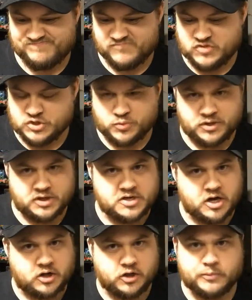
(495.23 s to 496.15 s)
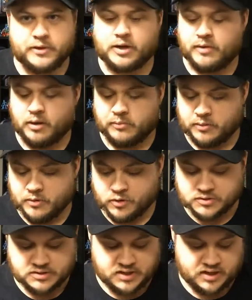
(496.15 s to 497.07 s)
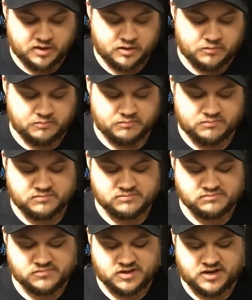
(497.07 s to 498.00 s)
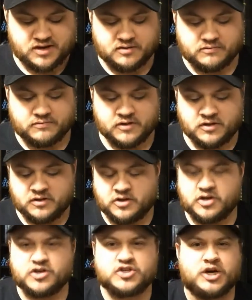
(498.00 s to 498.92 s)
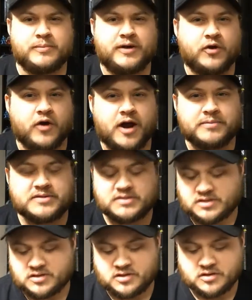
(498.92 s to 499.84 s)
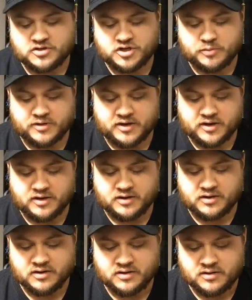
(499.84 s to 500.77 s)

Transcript: just wanted to talk a little bit about Amiibos and kind of share my gripes, share the